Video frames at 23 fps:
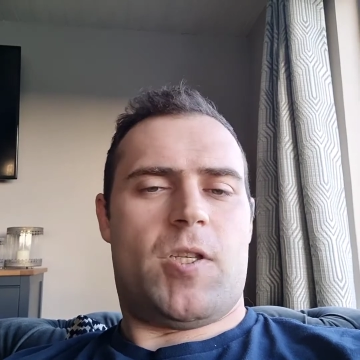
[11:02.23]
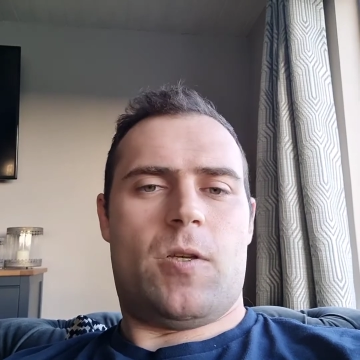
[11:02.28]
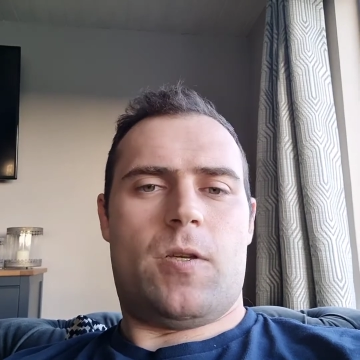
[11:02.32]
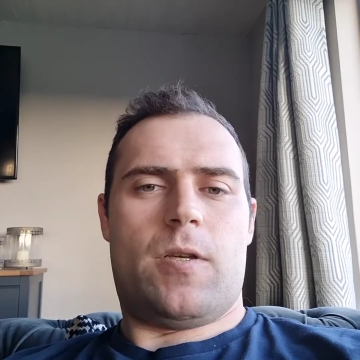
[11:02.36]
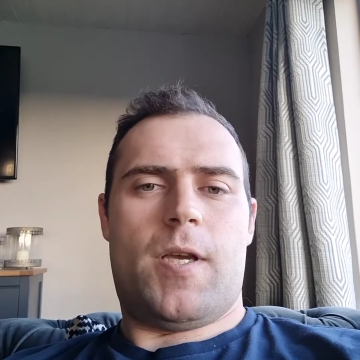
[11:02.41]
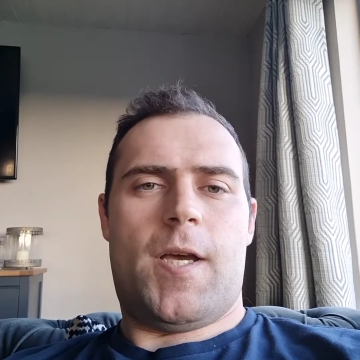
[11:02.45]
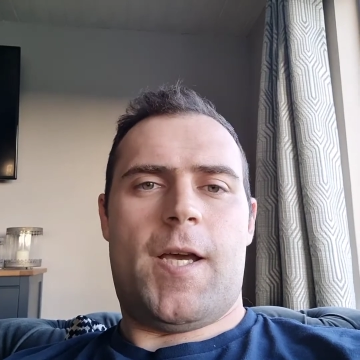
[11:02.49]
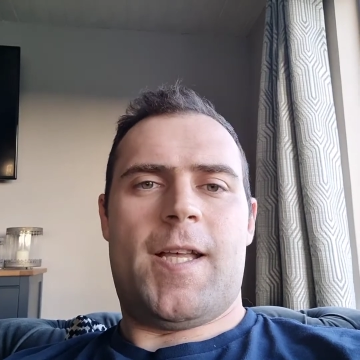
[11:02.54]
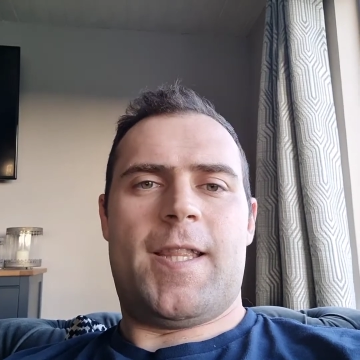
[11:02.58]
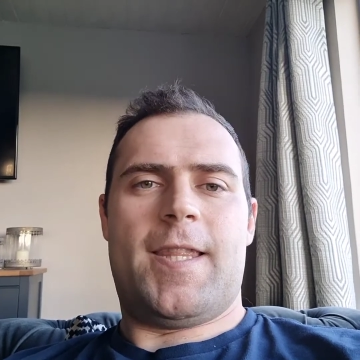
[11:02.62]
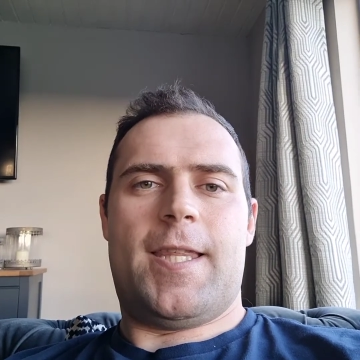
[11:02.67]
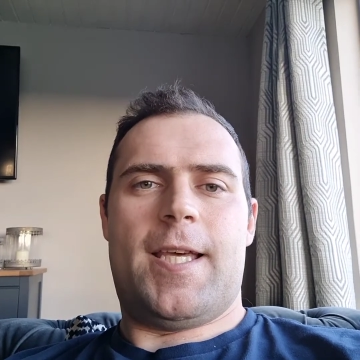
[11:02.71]

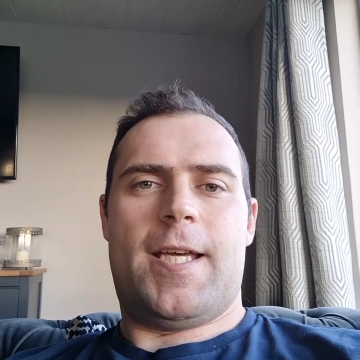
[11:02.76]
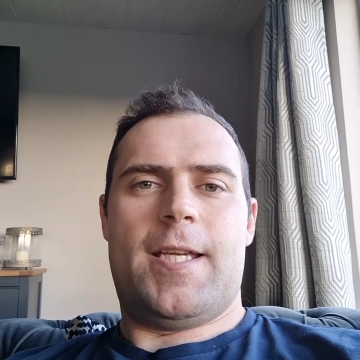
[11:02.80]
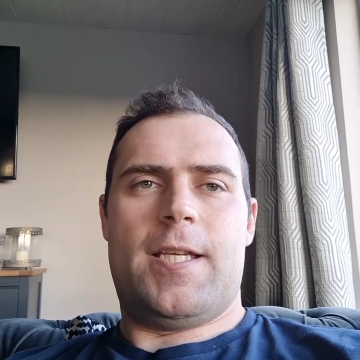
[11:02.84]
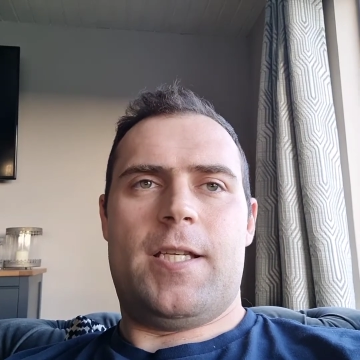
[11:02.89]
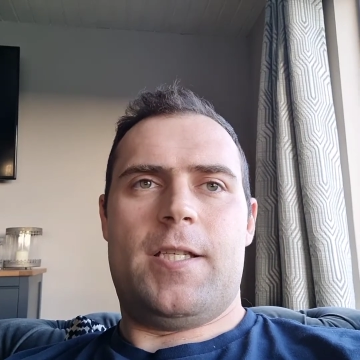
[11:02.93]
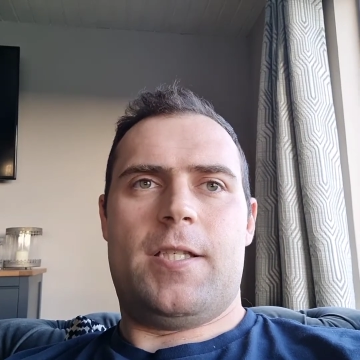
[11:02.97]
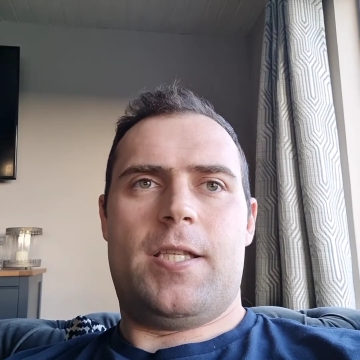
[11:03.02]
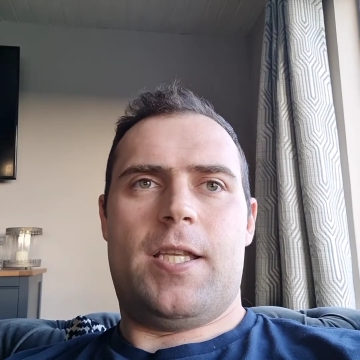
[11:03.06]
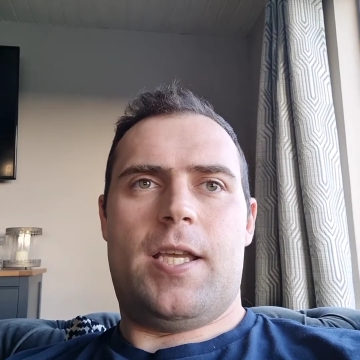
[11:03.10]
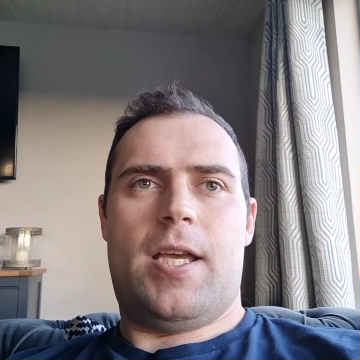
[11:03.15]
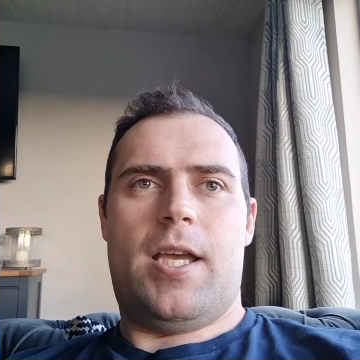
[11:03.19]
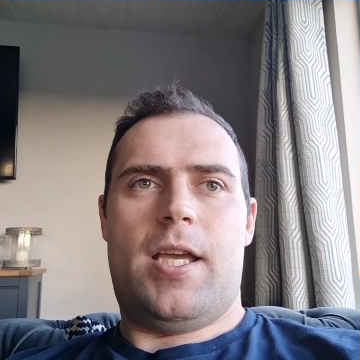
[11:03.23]
yeah, that
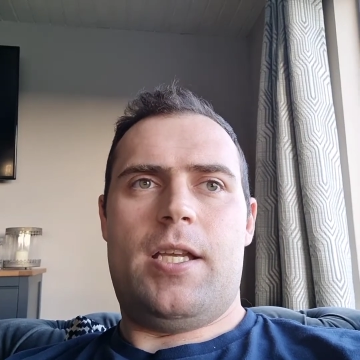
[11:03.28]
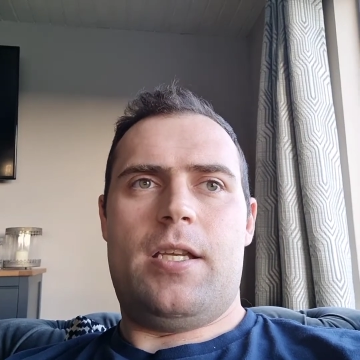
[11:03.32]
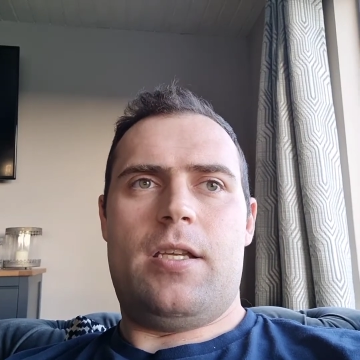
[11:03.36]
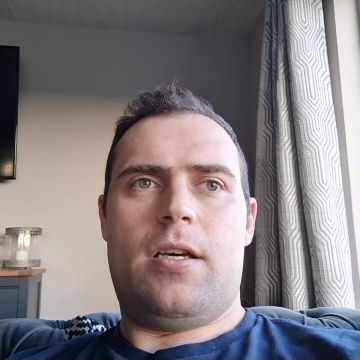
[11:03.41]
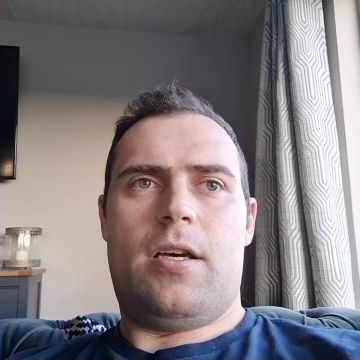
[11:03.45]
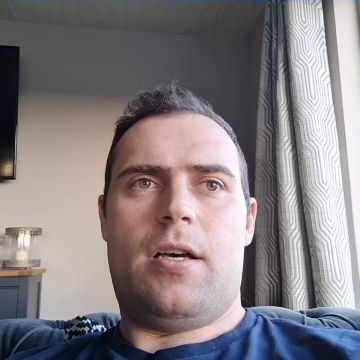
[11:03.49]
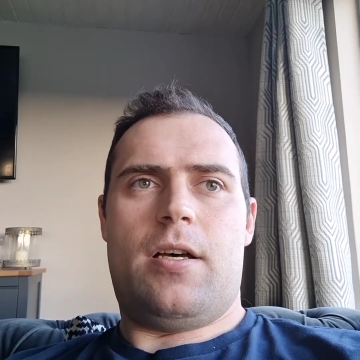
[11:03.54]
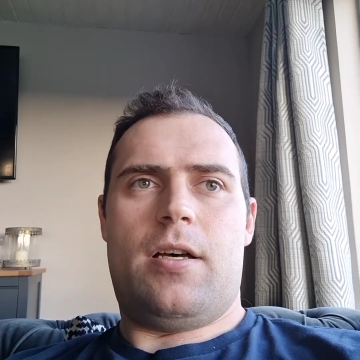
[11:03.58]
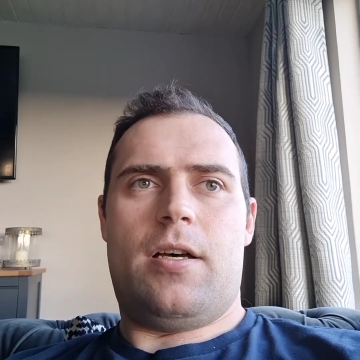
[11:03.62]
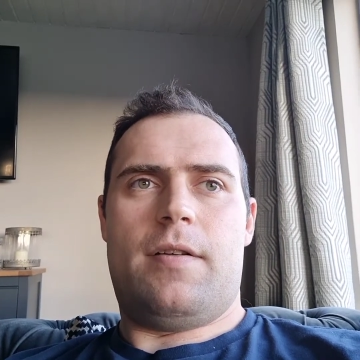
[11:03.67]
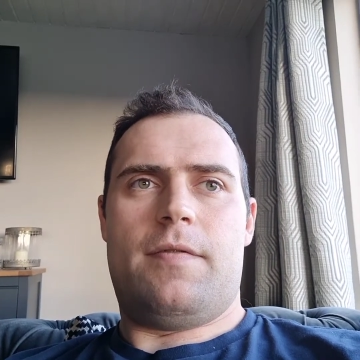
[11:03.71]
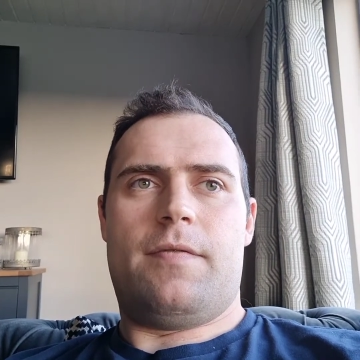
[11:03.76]
is the end
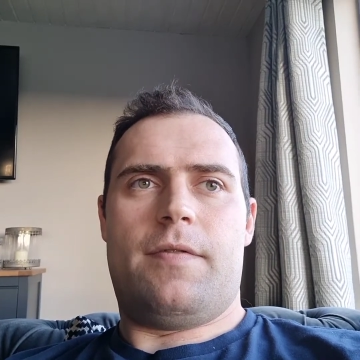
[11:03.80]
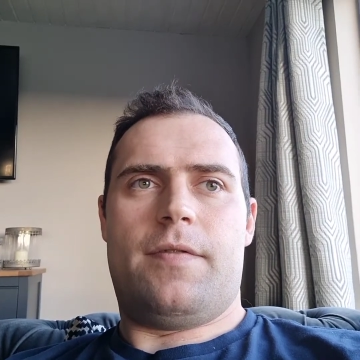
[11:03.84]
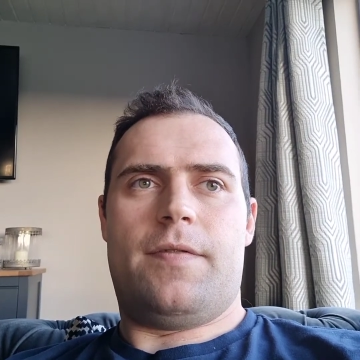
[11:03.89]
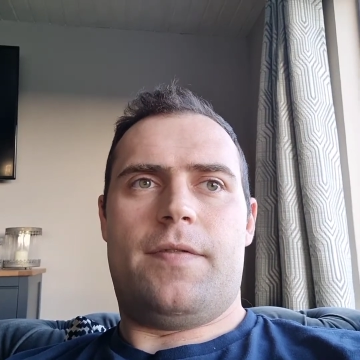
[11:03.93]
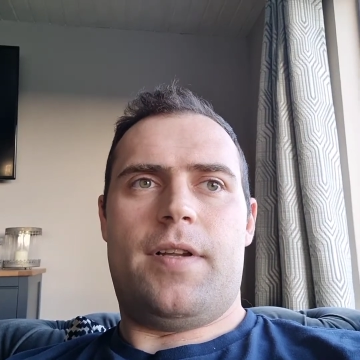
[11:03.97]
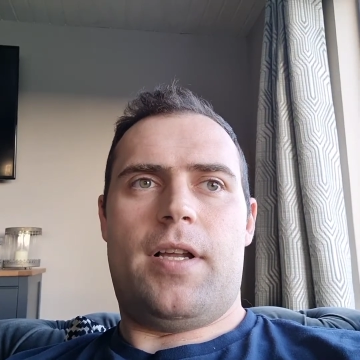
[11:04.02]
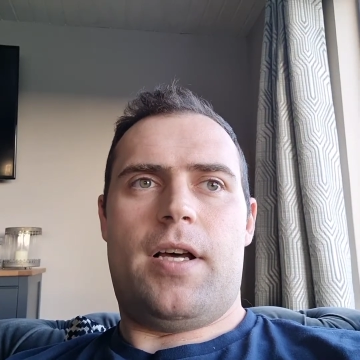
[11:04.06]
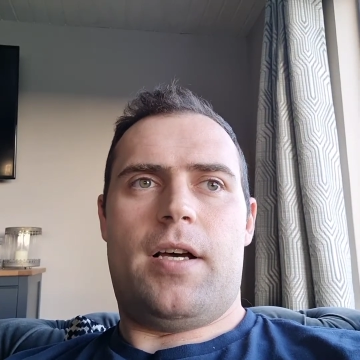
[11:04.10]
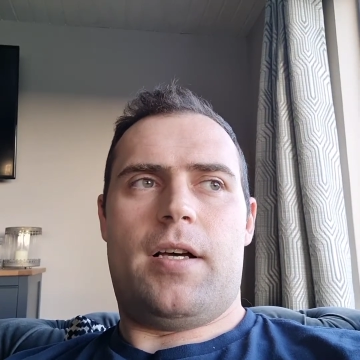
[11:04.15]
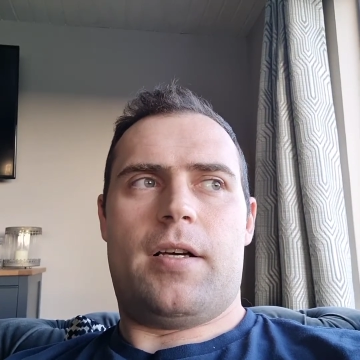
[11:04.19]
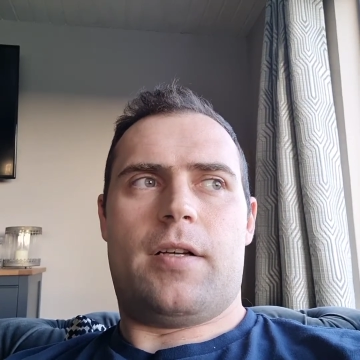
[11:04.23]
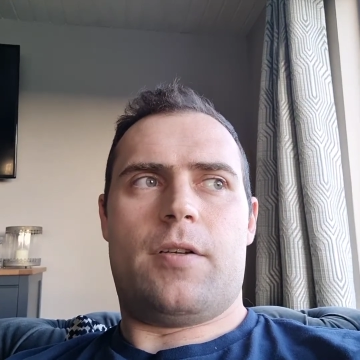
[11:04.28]
of
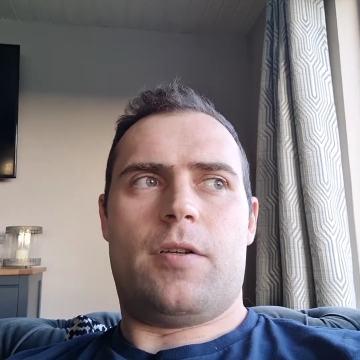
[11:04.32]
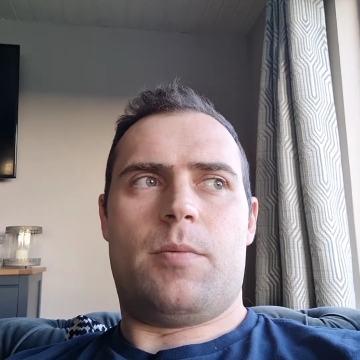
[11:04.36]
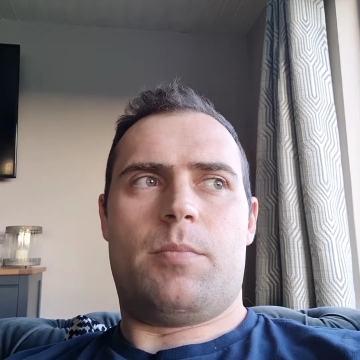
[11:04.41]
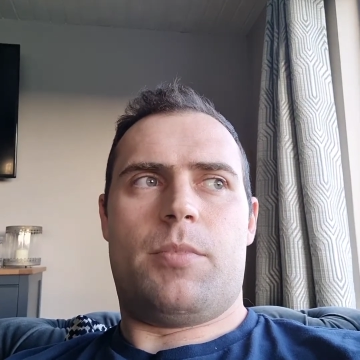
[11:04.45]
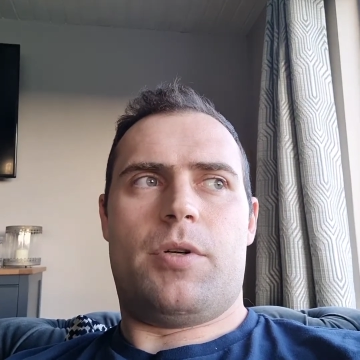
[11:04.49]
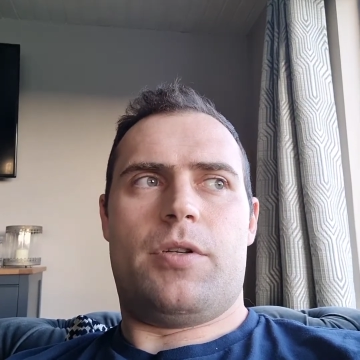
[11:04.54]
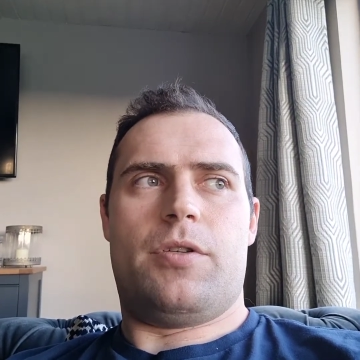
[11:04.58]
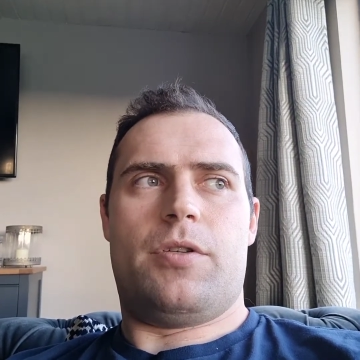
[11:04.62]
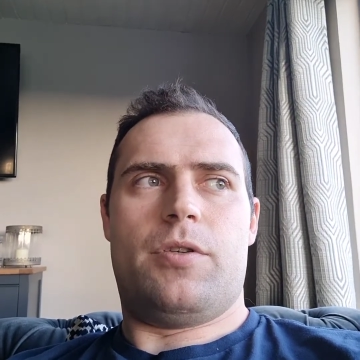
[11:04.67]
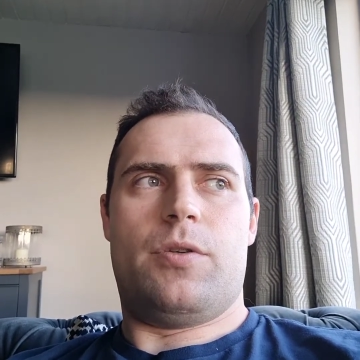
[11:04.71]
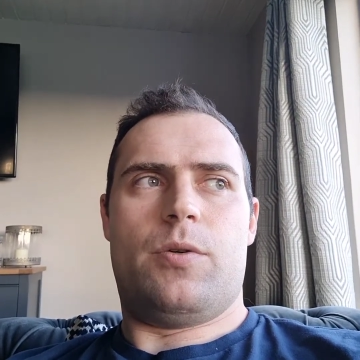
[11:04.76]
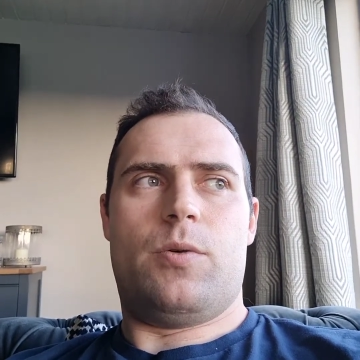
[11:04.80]
vlog number
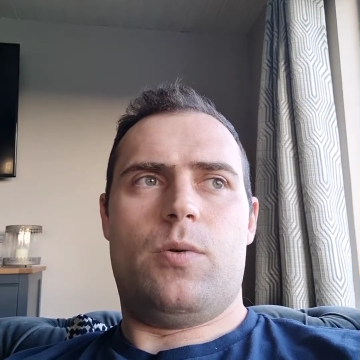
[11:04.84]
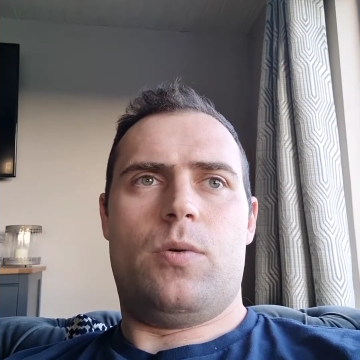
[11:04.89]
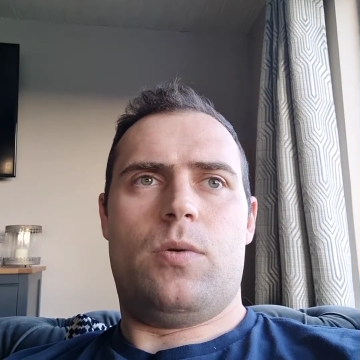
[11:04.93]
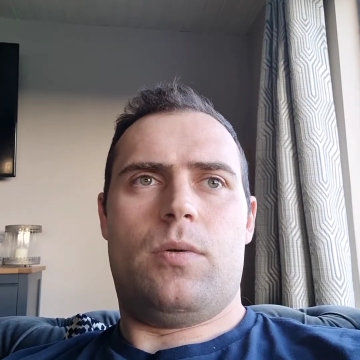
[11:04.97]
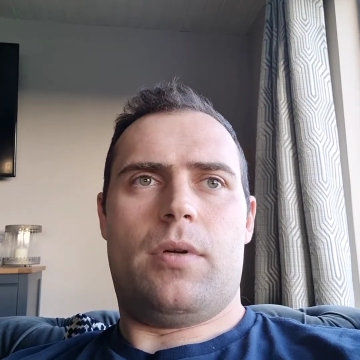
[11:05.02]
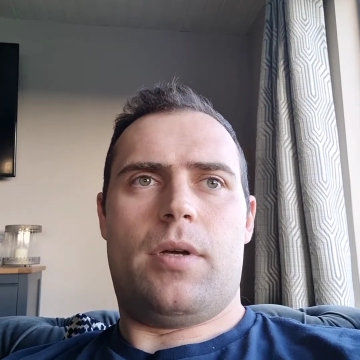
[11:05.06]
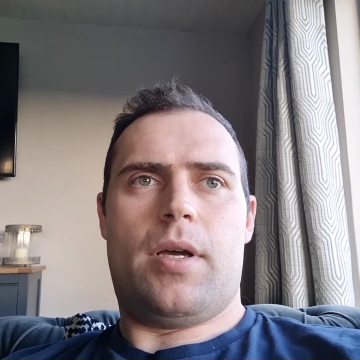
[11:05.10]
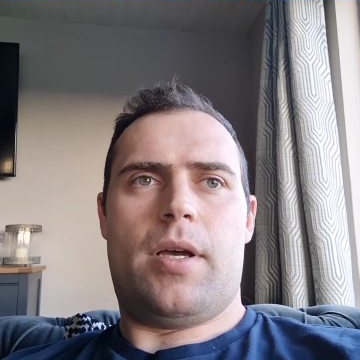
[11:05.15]
2.